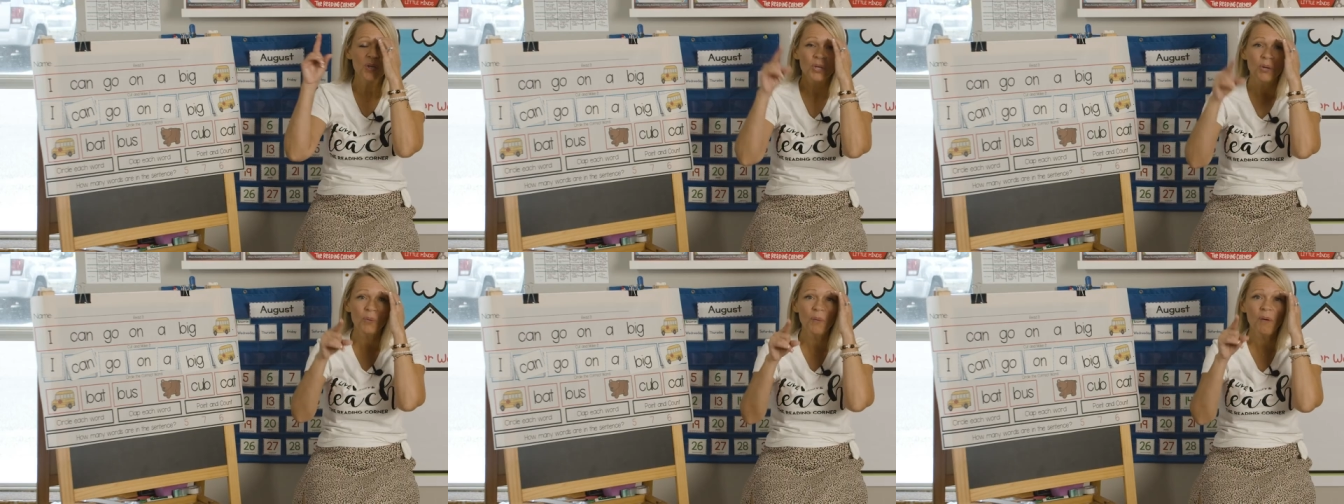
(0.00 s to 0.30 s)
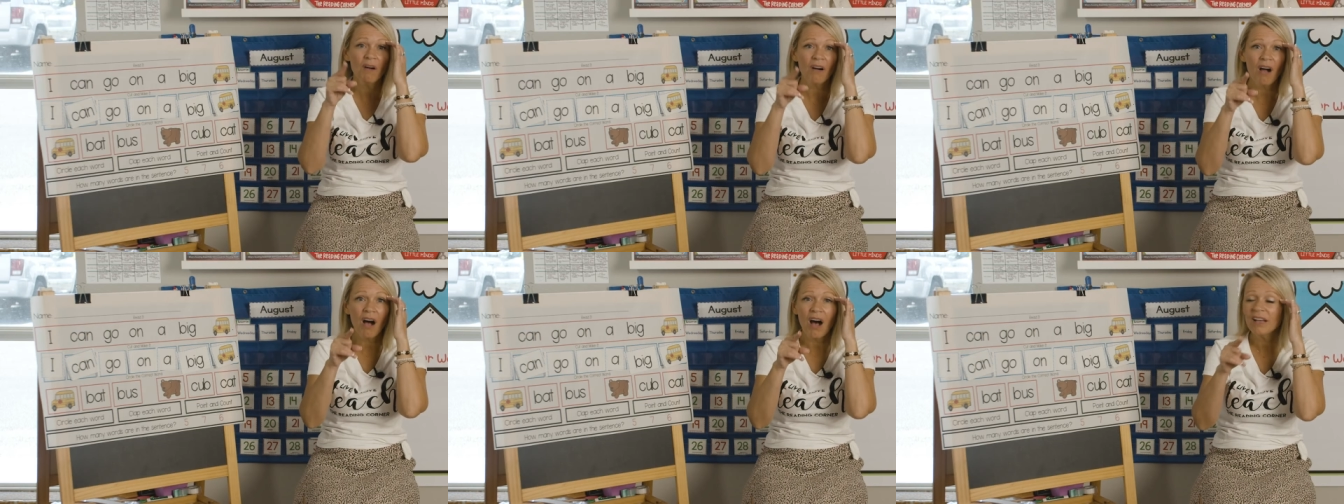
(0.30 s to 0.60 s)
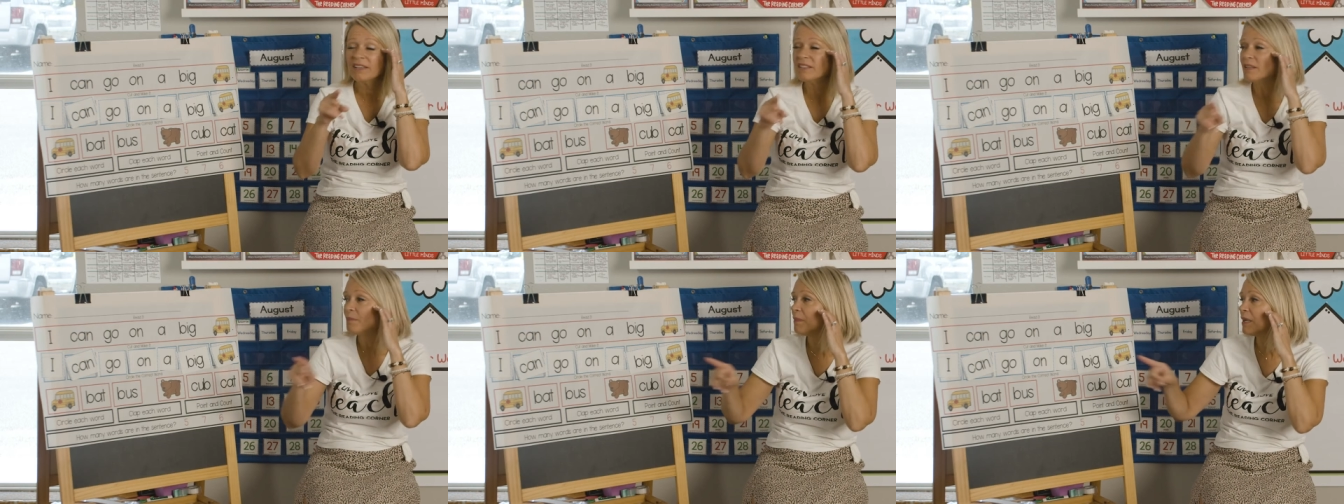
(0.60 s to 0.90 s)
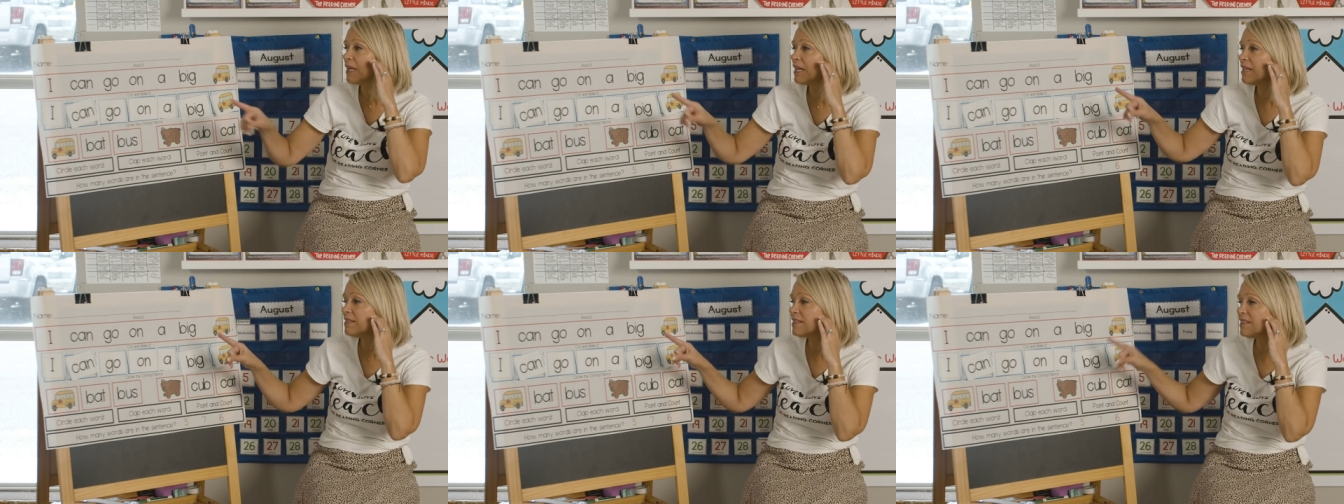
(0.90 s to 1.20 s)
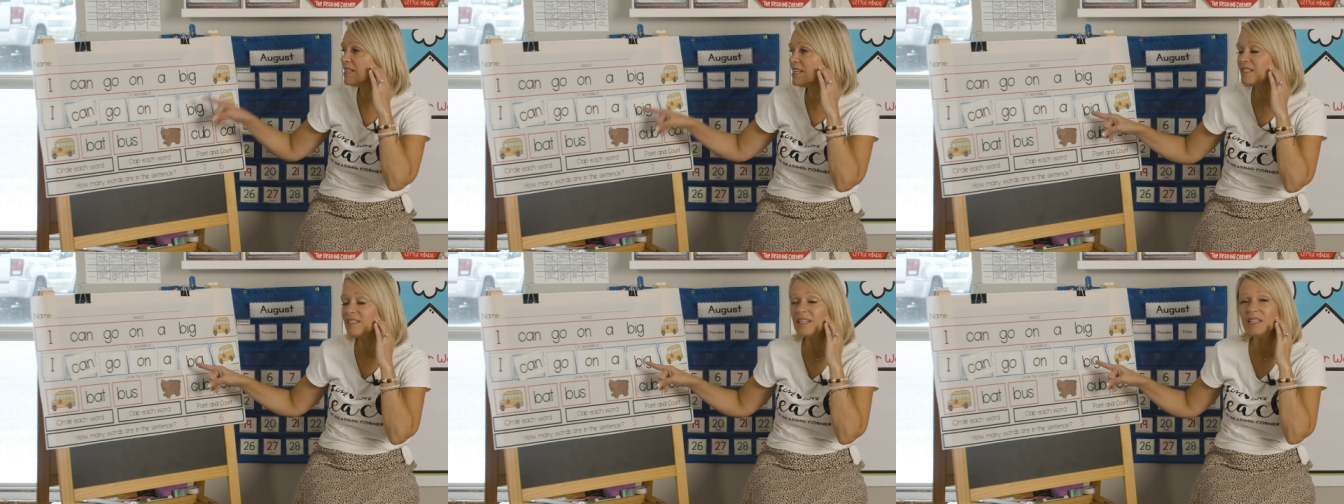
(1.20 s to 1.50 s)
You are awesome because
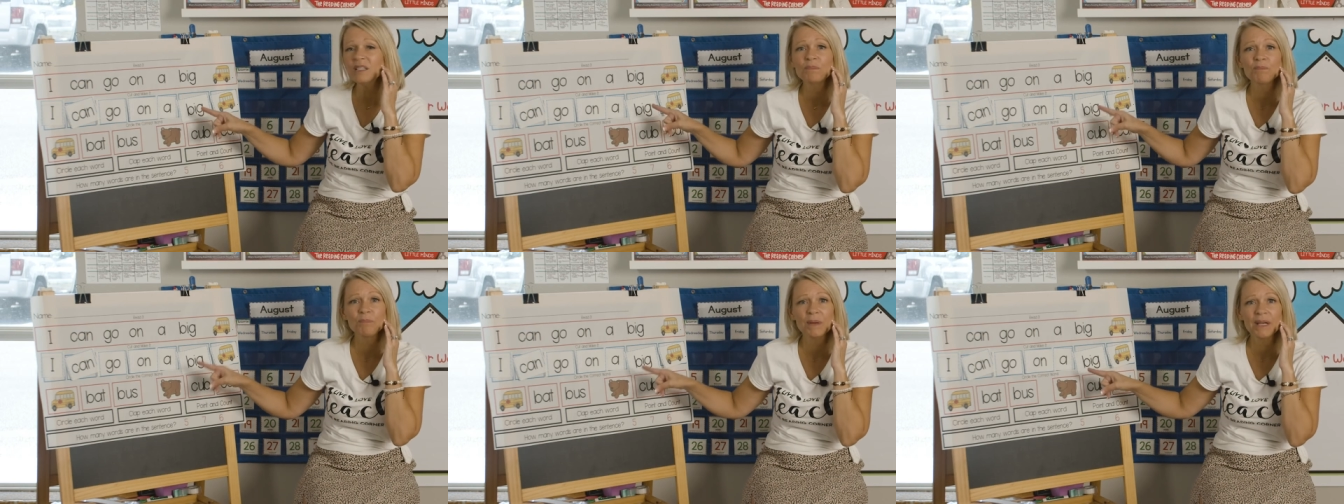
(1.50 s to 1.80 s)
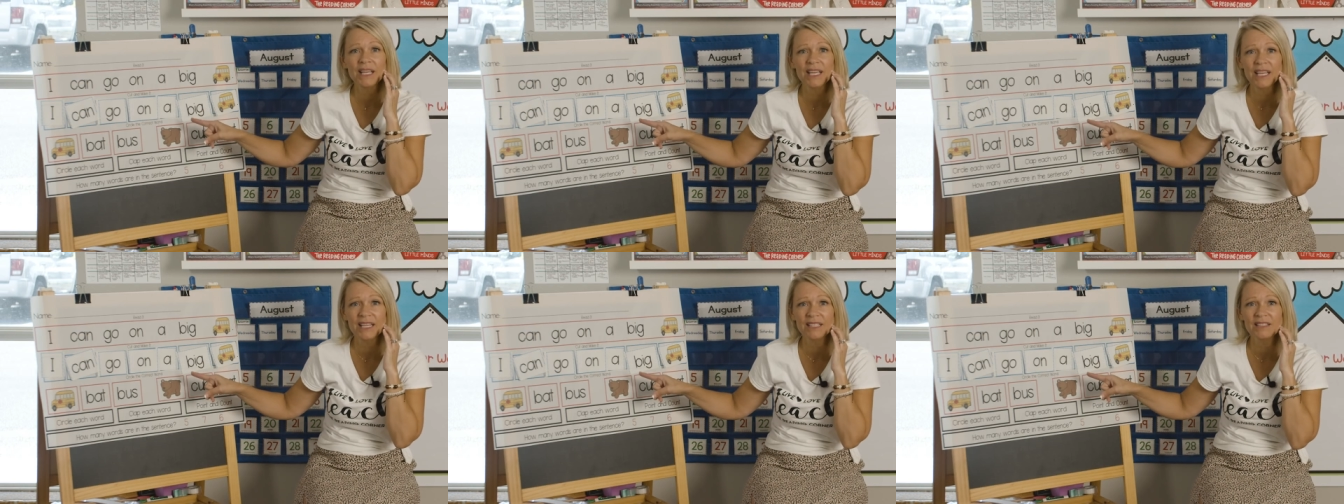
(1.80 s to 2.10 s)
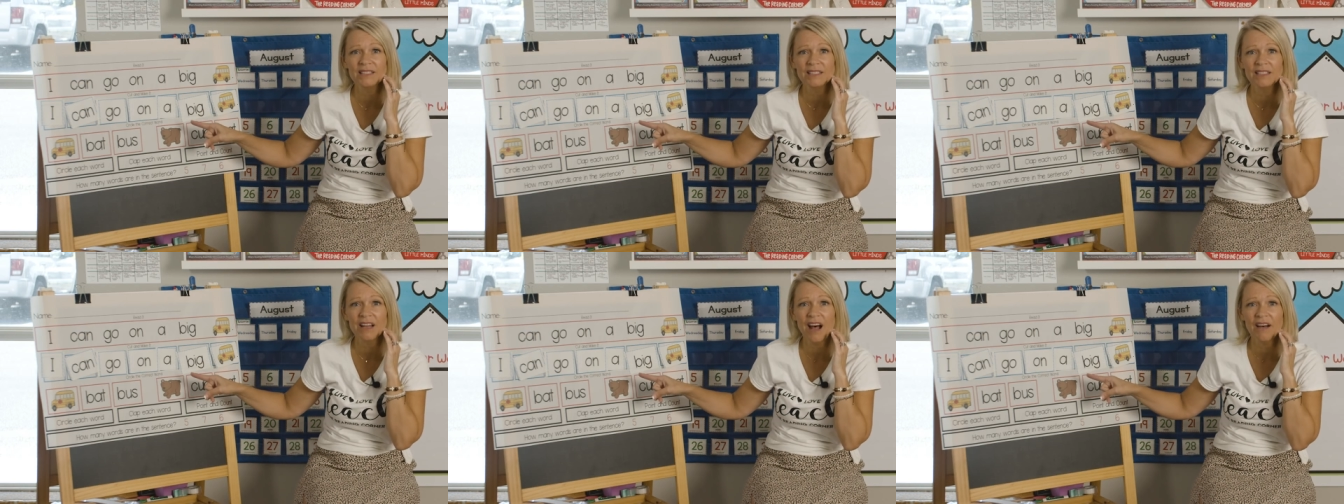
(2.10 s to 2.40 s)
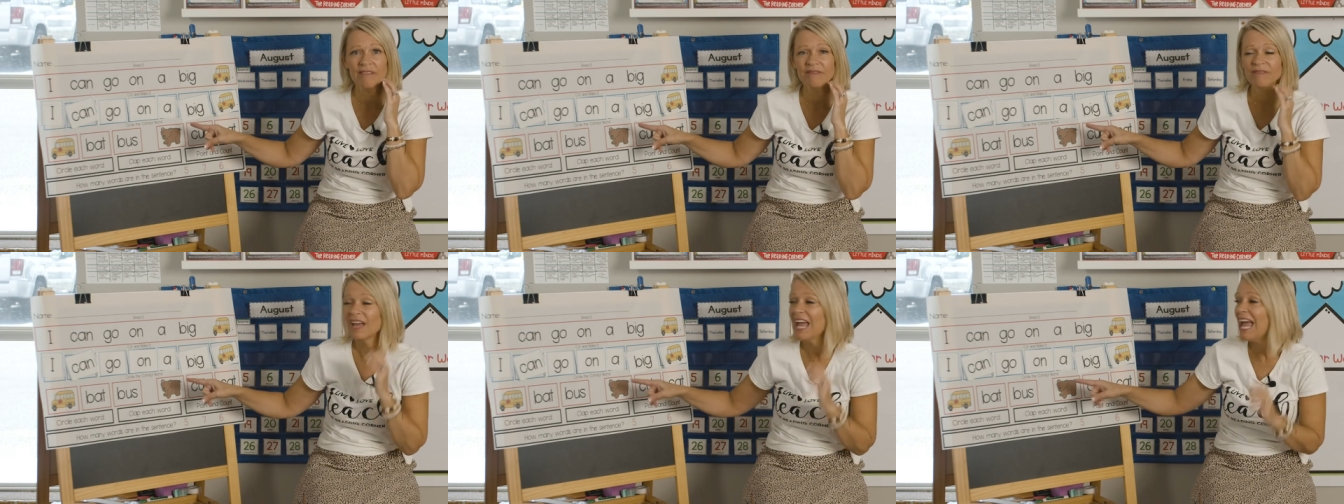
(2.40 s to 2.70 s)
this is big kid stuff